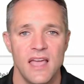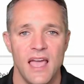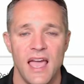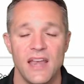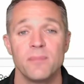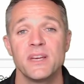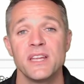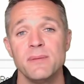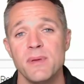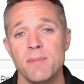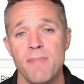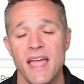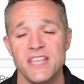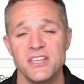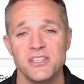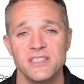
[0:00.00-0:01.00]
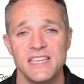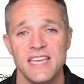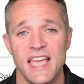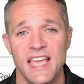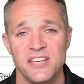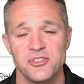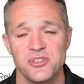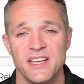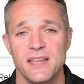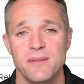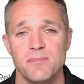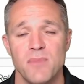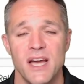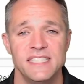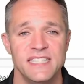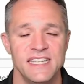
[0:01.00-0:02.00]
And I'm going to be manually entering in
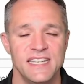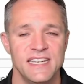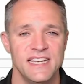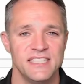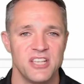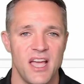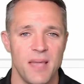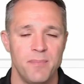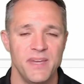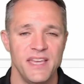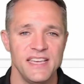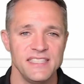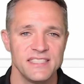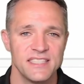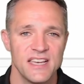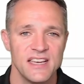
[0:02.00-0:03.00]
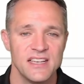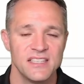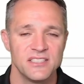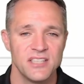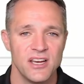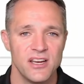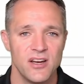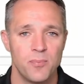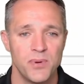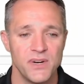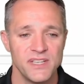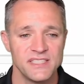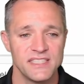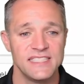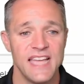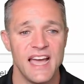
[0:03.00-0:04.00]
my DNS IPs. So I'll
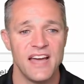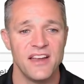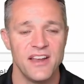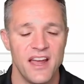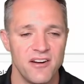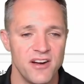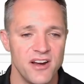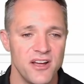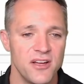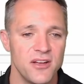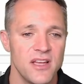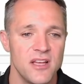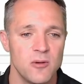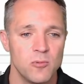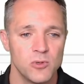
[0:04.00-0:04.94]
press the down arrow.